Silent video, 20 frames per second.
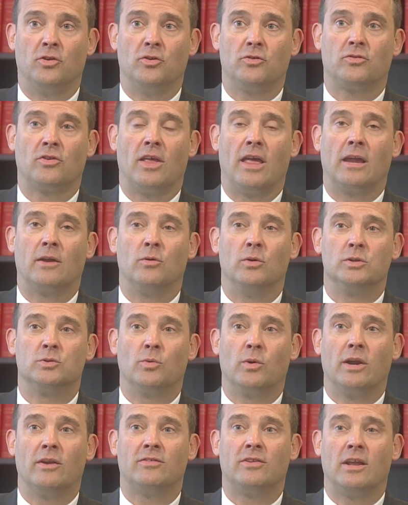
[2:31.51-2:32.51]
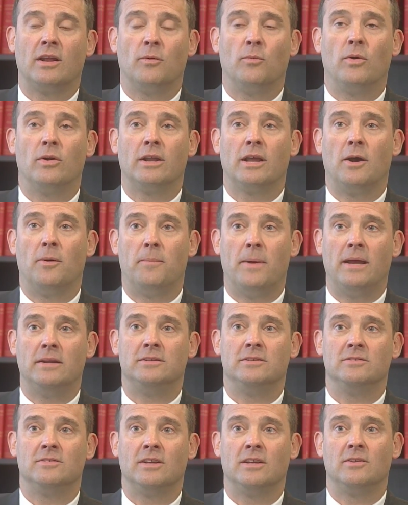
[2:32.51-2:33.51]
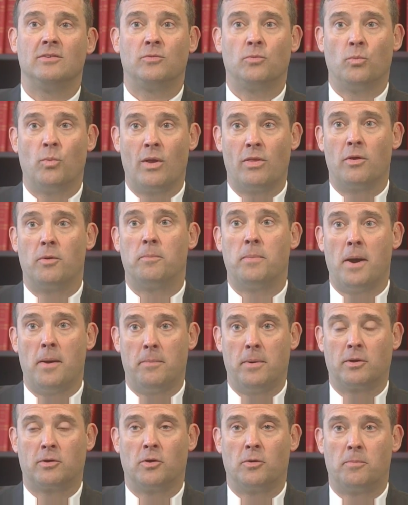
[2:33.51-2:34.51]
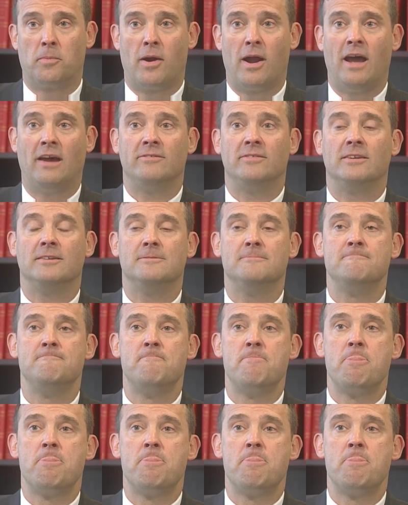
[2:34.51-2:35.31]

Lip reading: Duke's language where he said he wanted to help agencies, whether public or private,